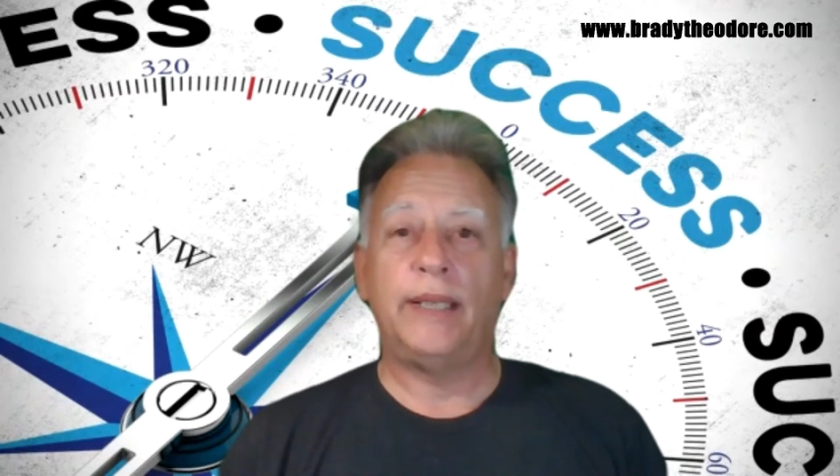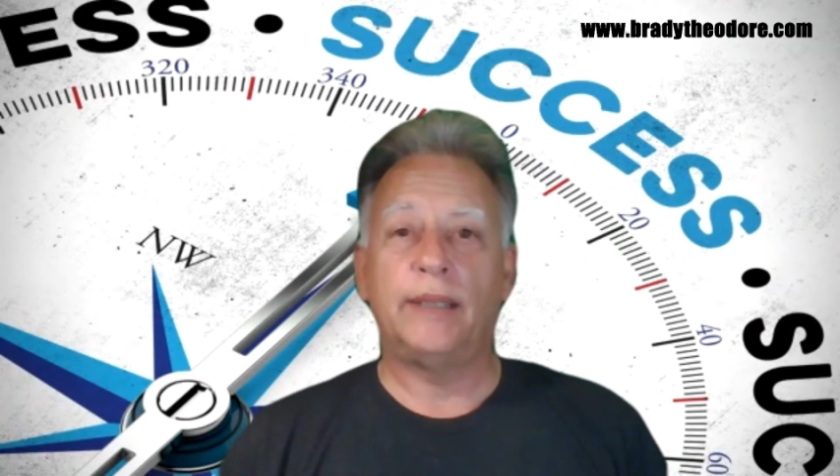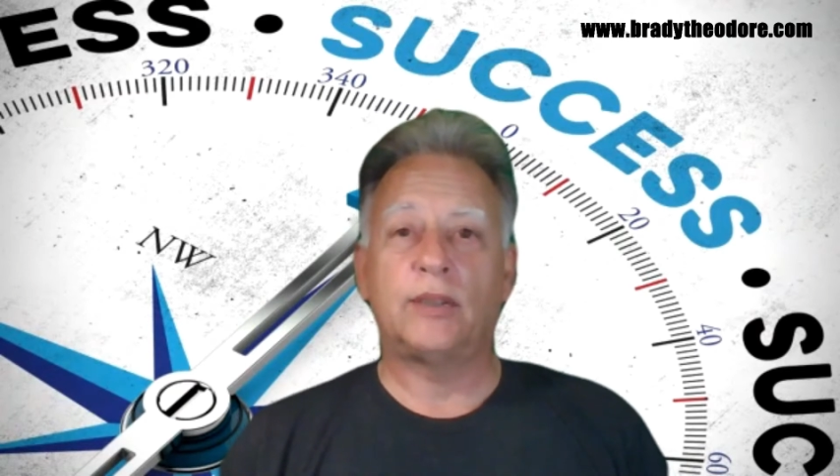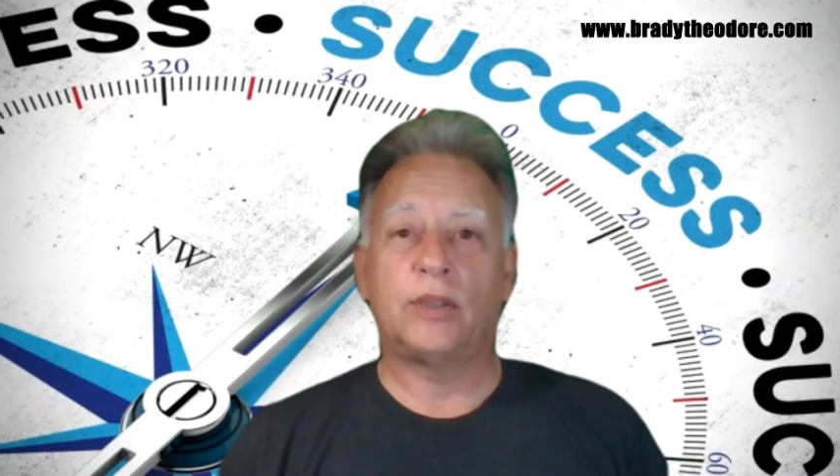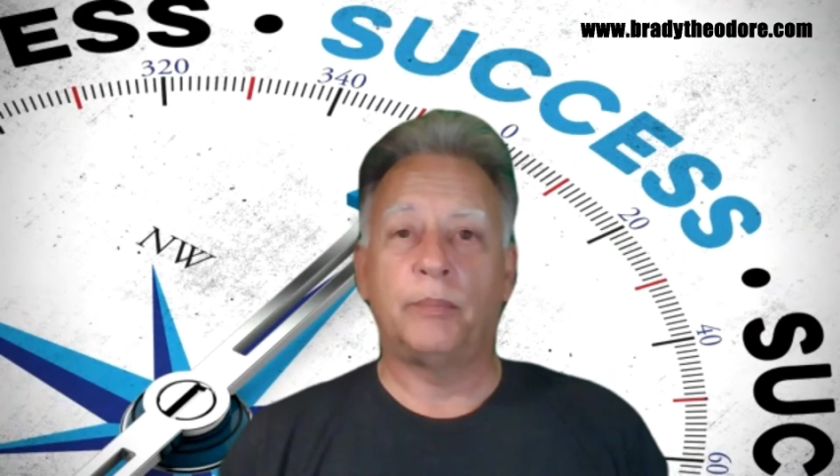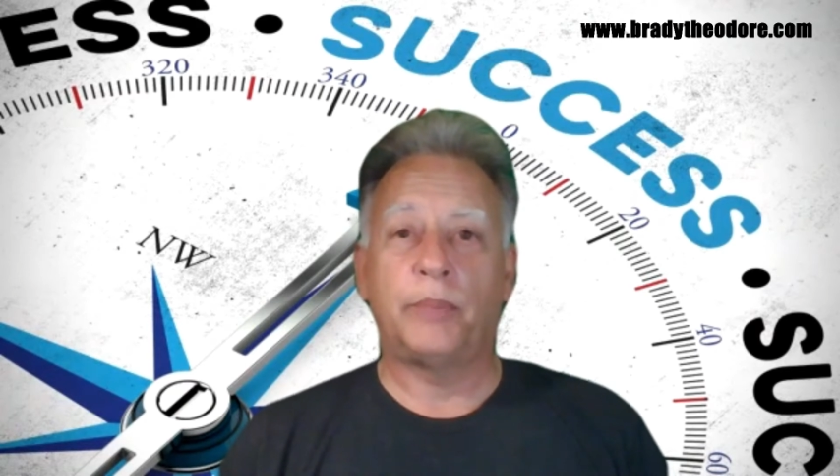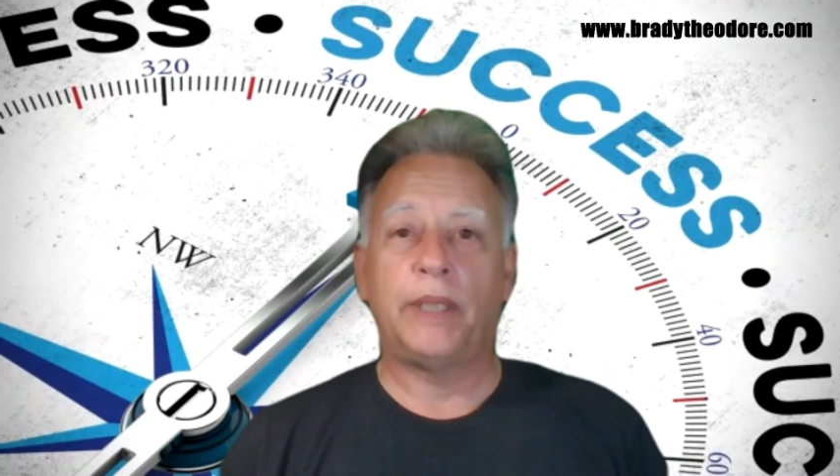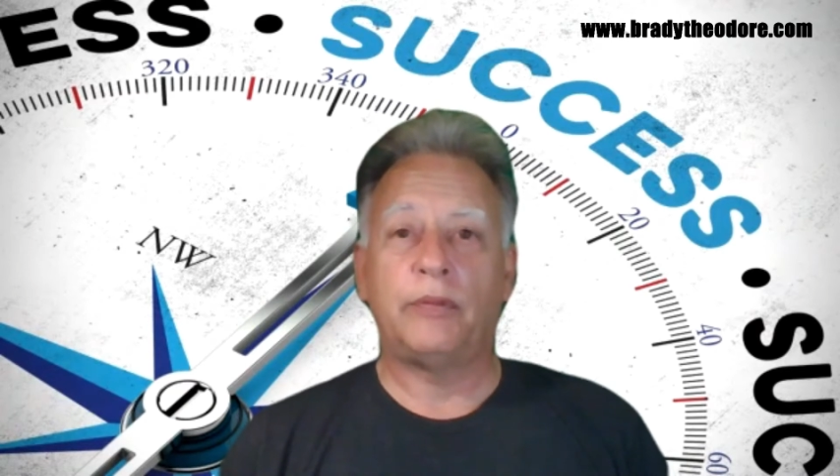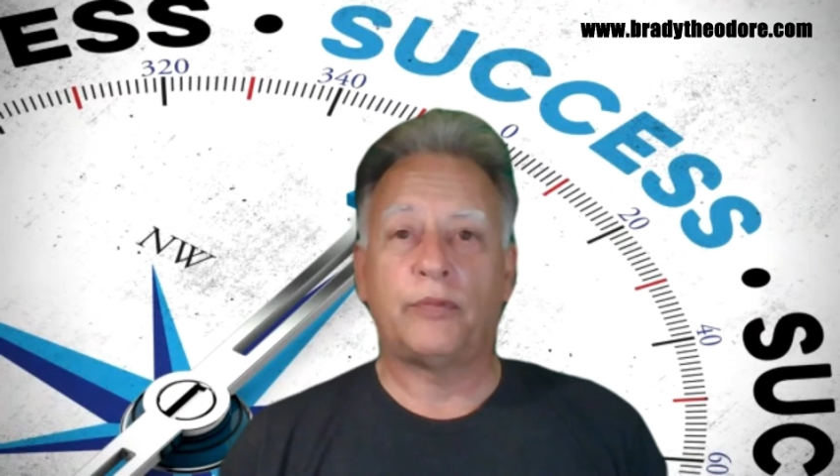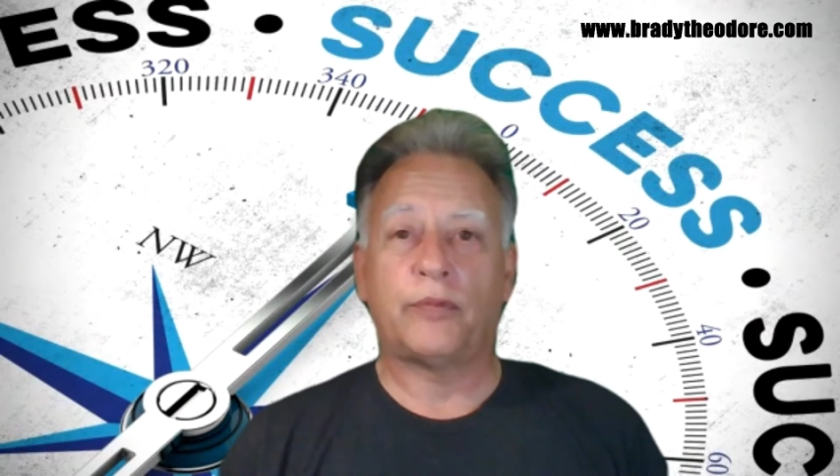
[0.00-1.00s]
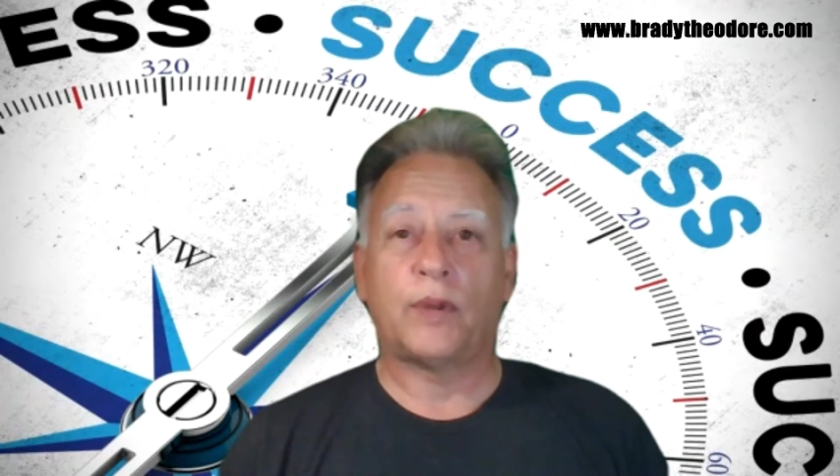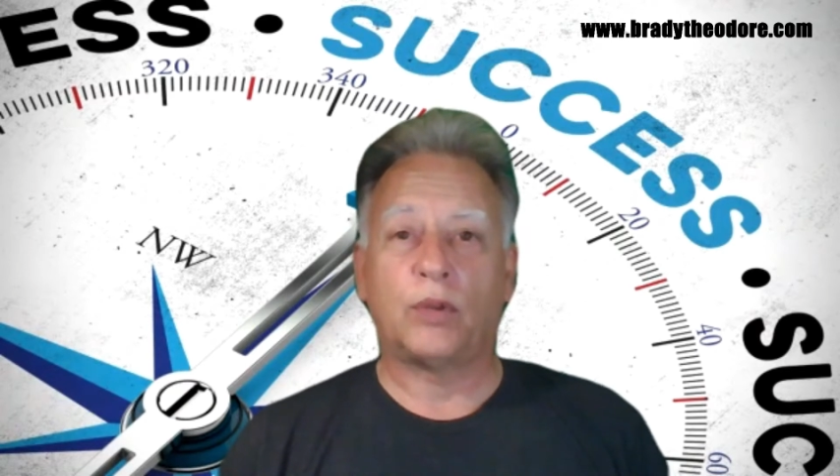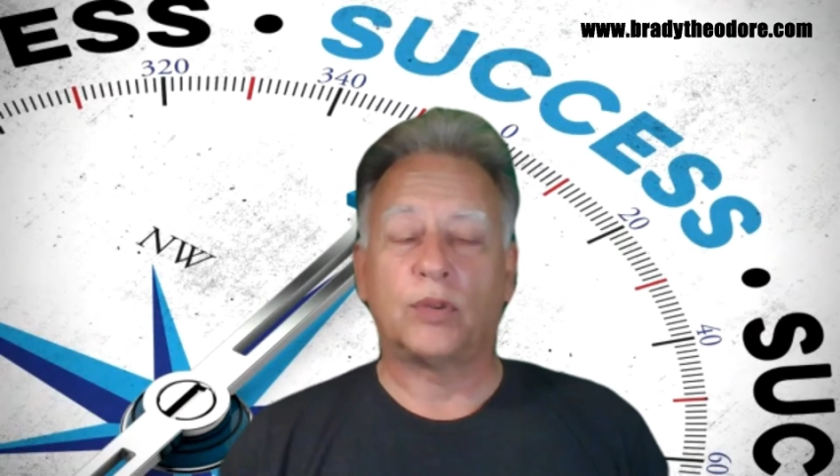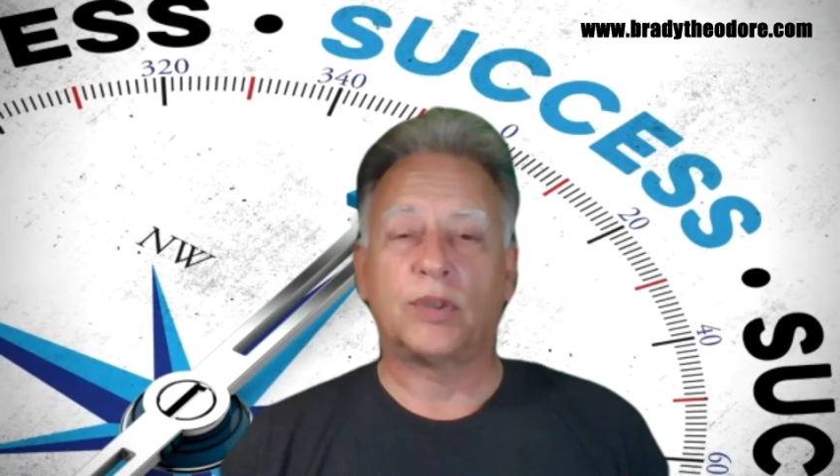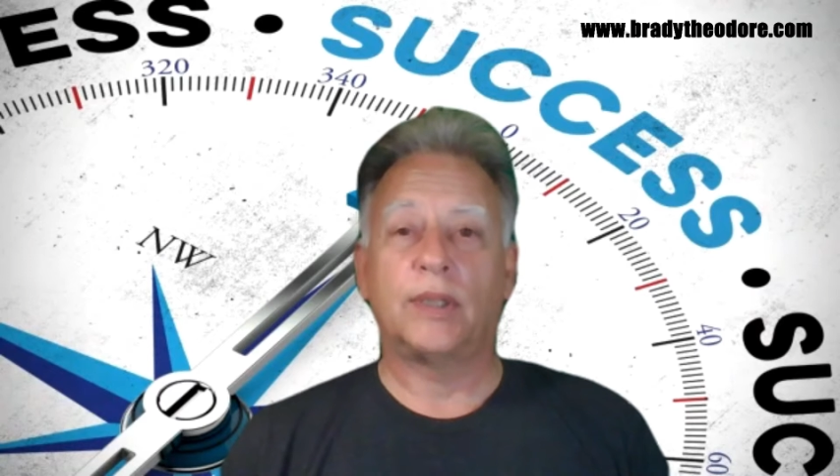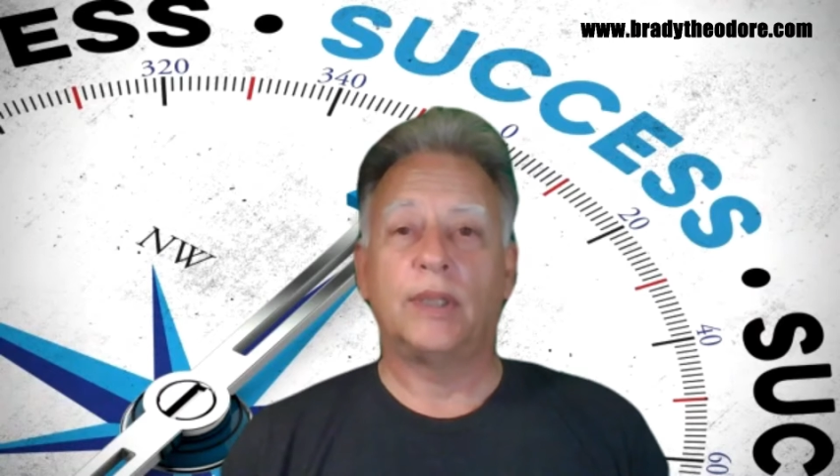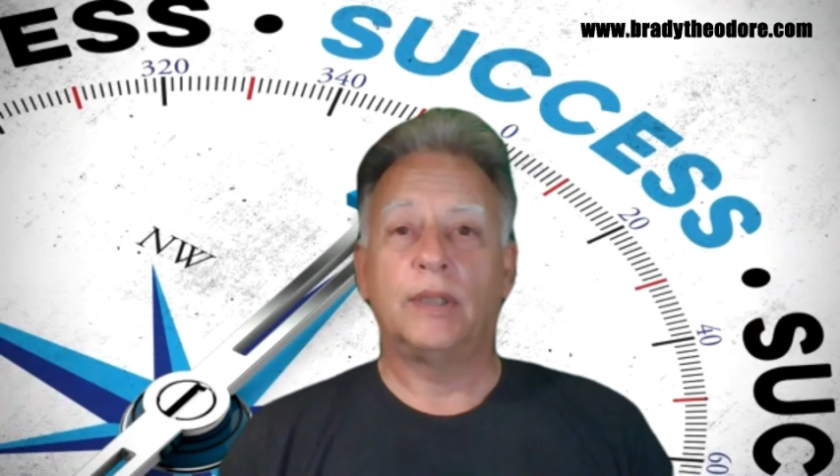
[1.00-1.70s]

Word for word: is to be first